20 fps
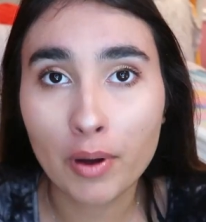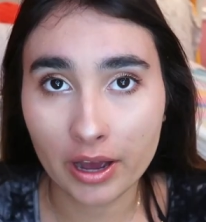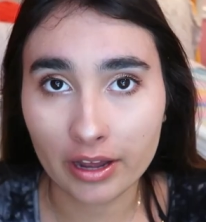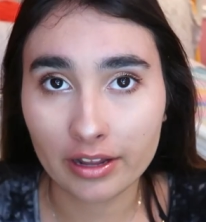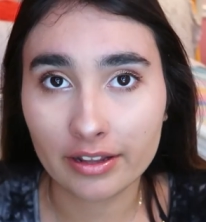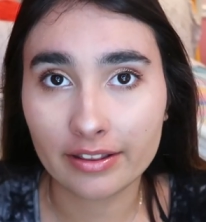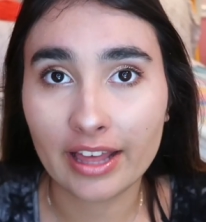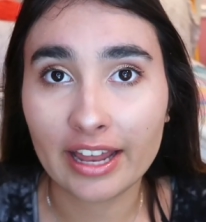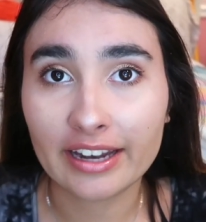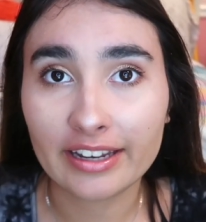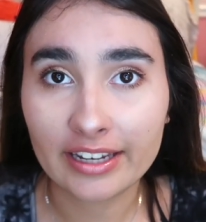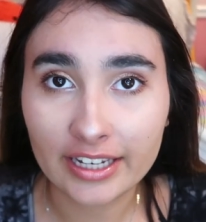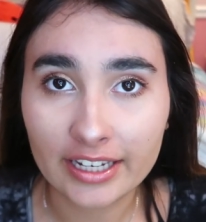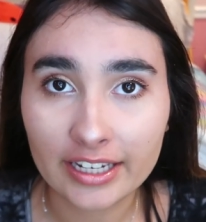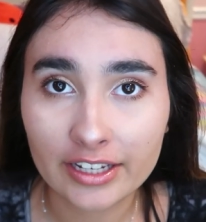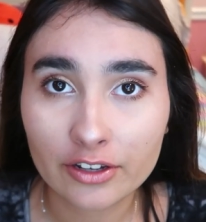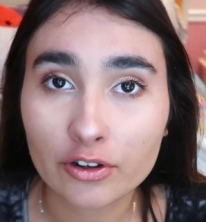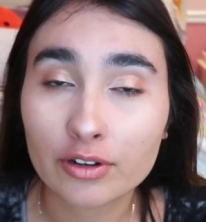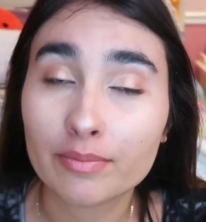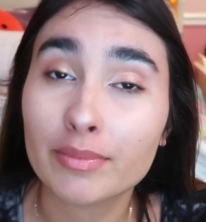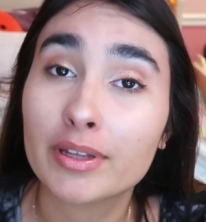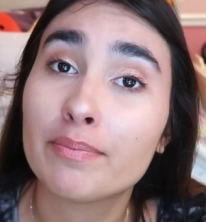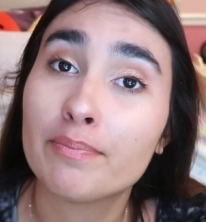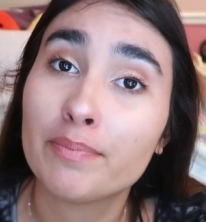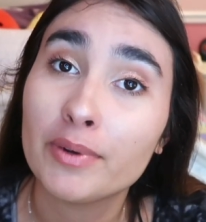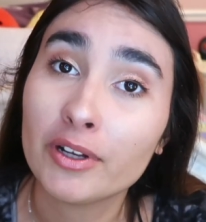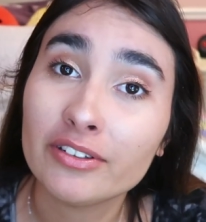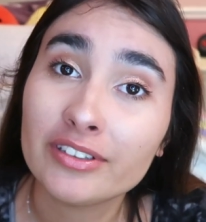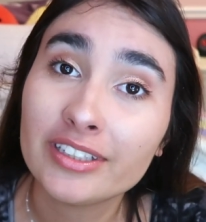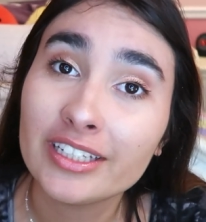But that tea is going to be
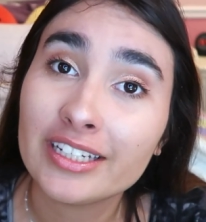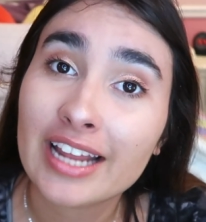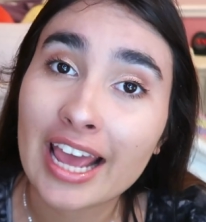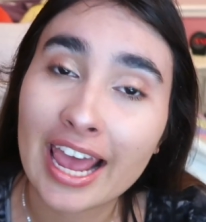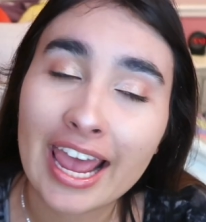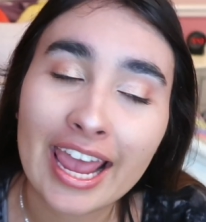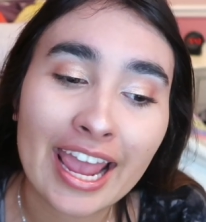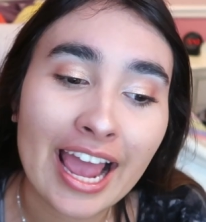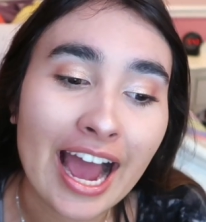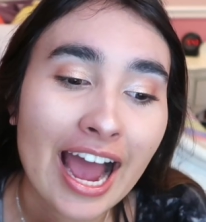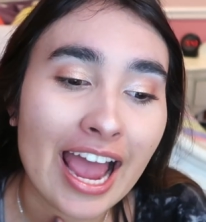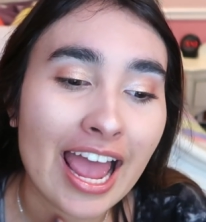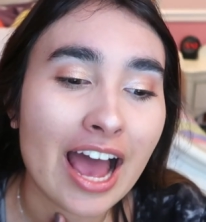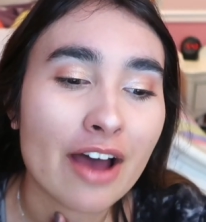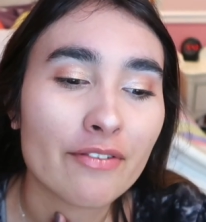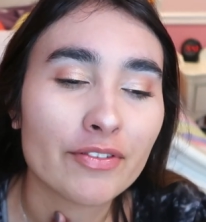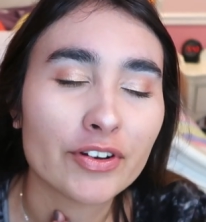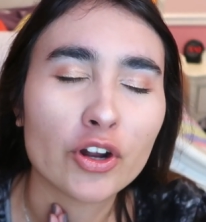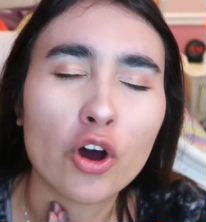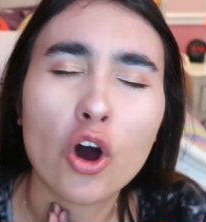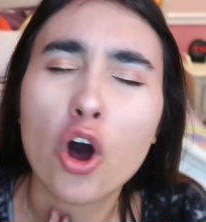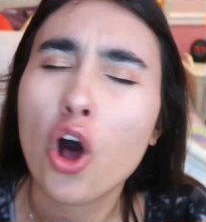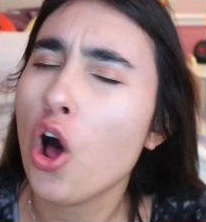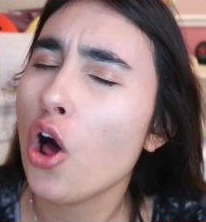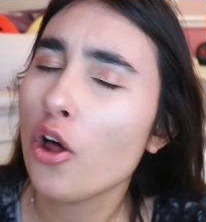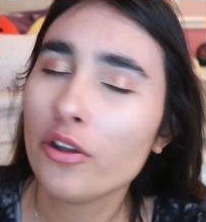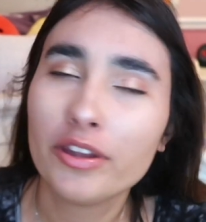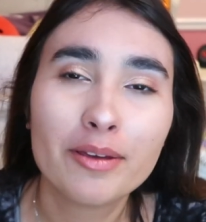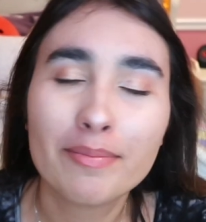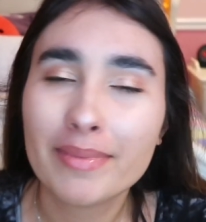spilled today. I have an
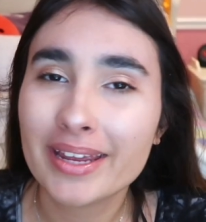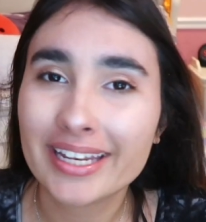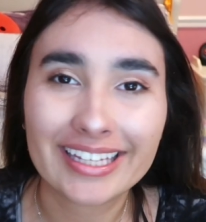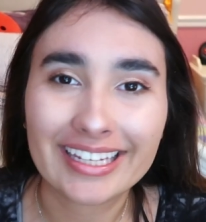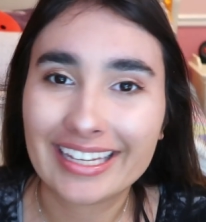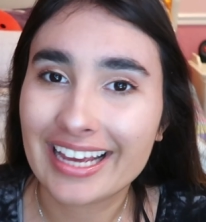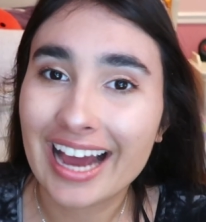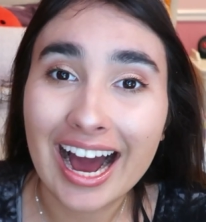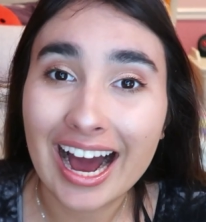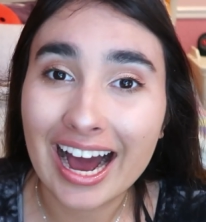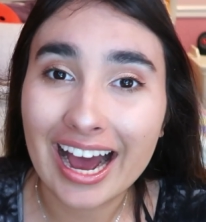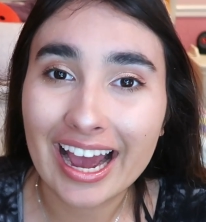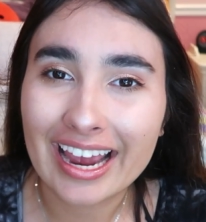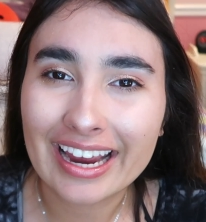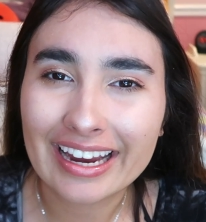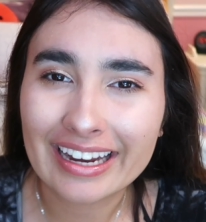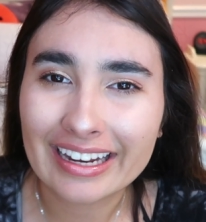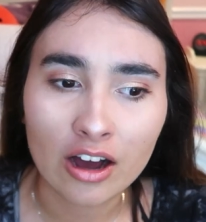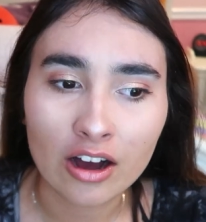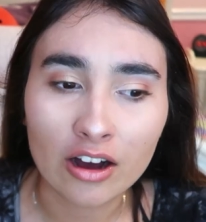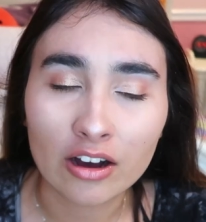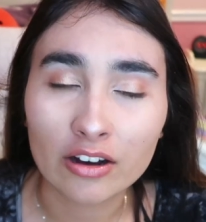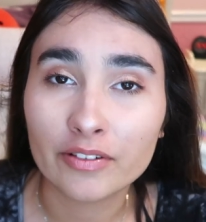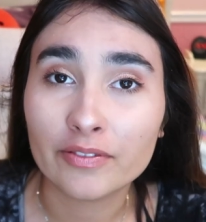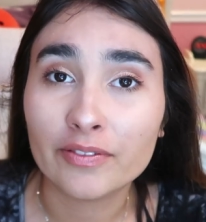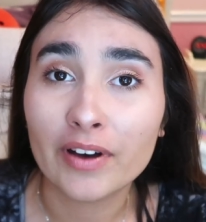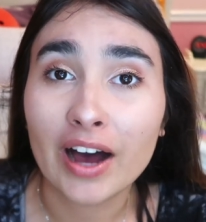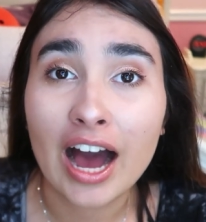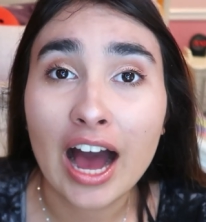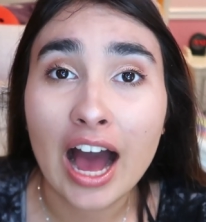ultimate guide
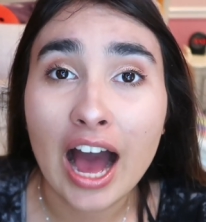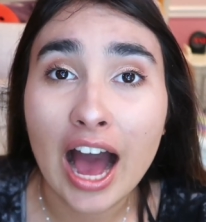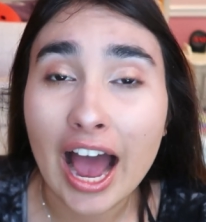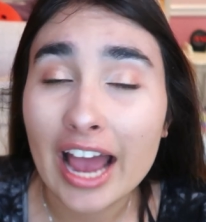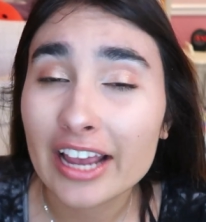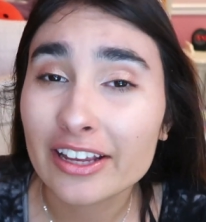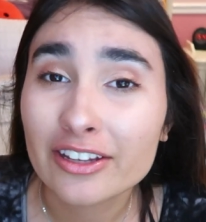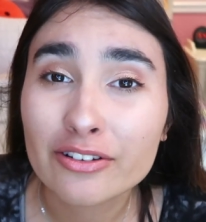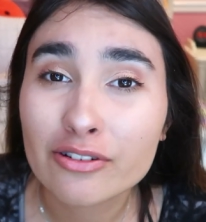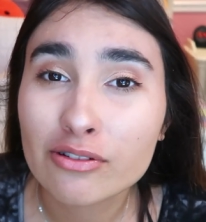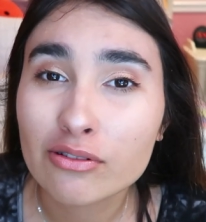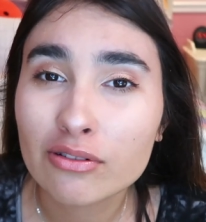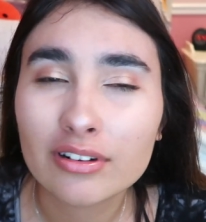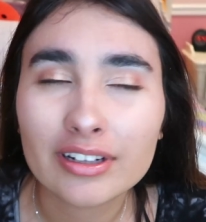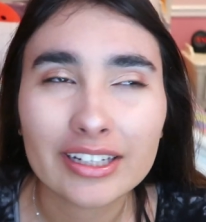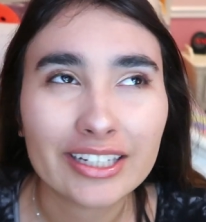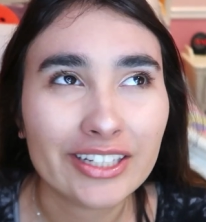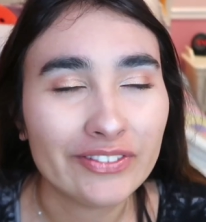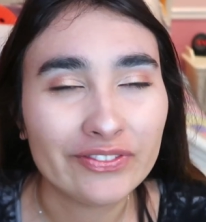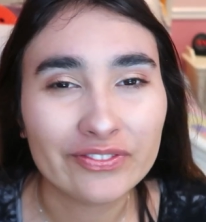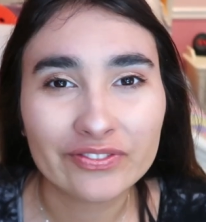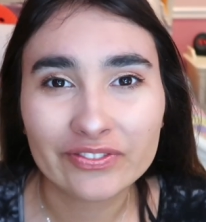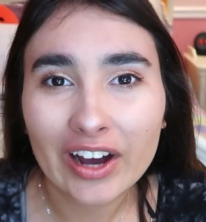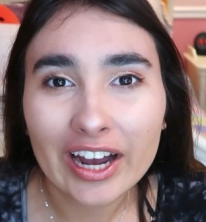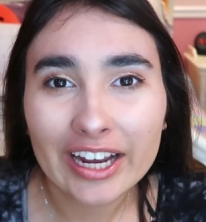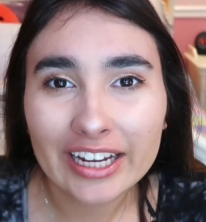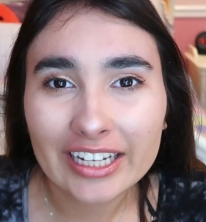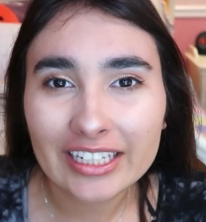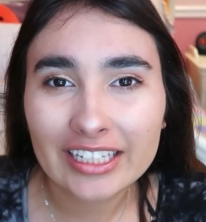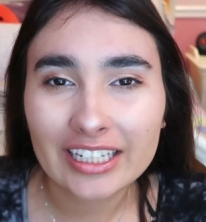of high school
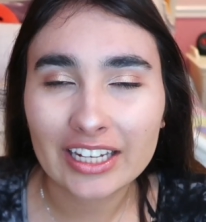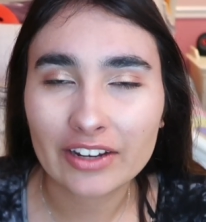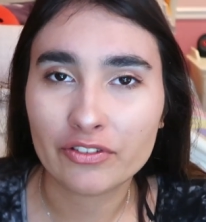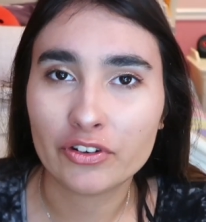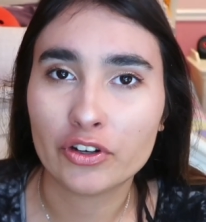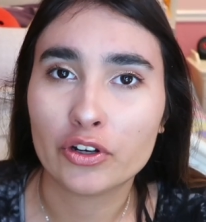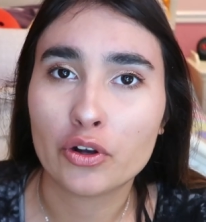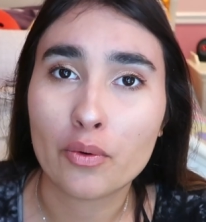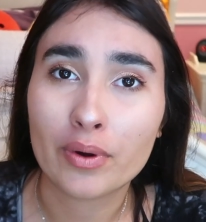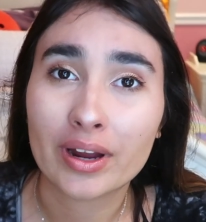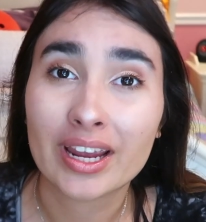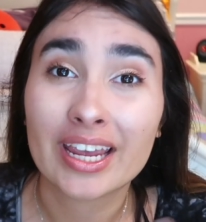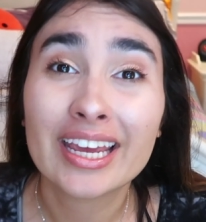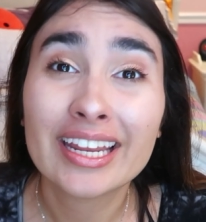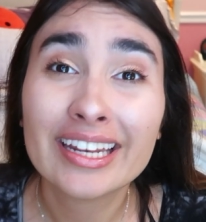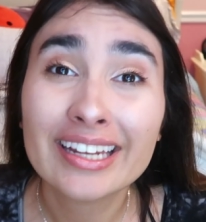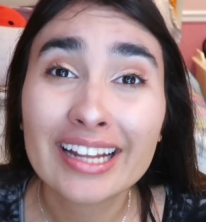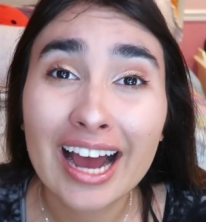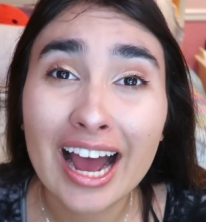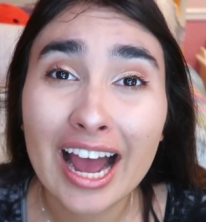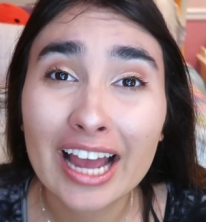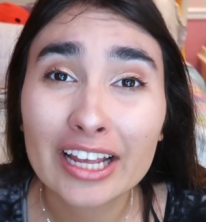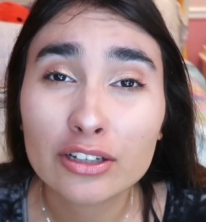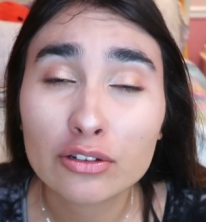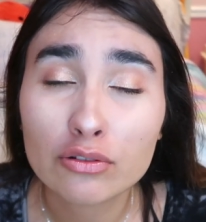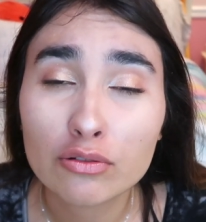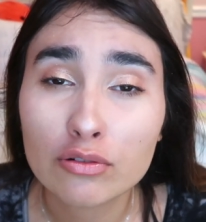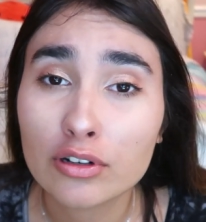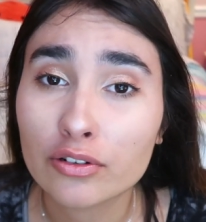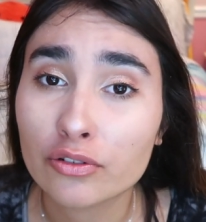advice if you're going into high
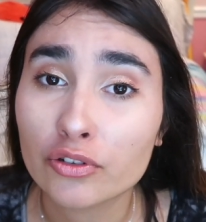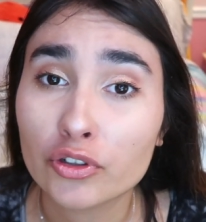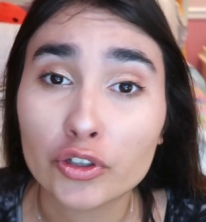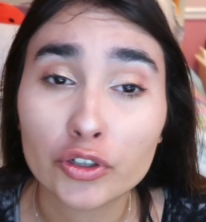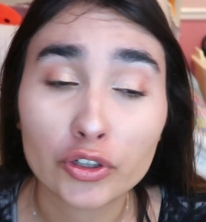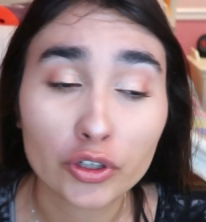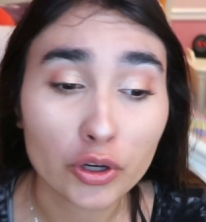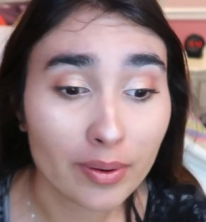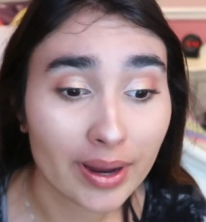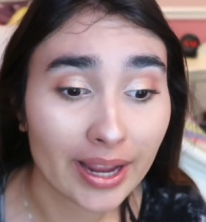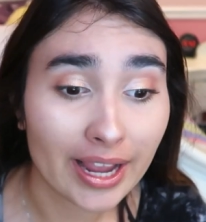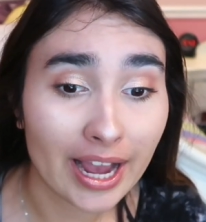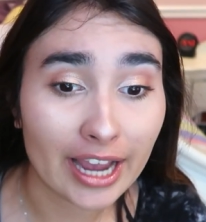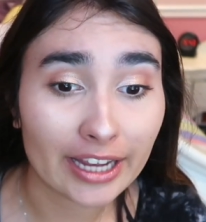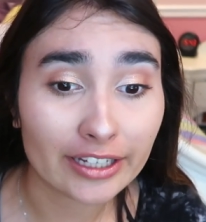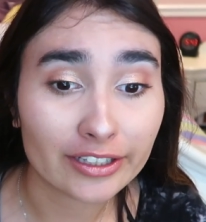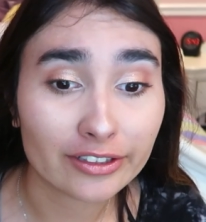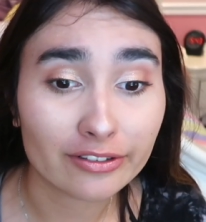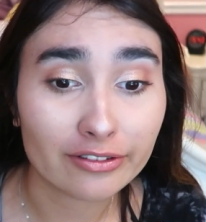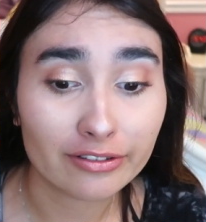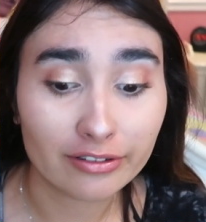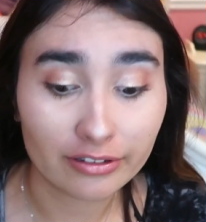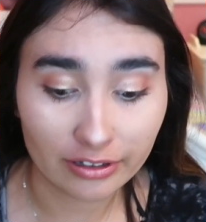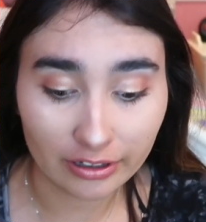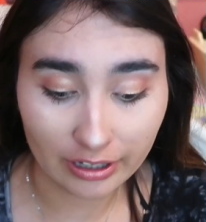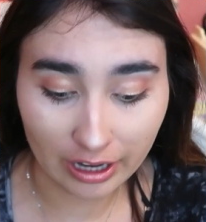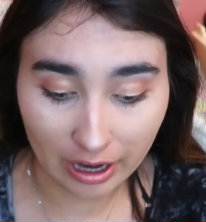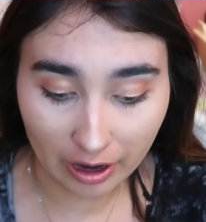school, if you're doing high school.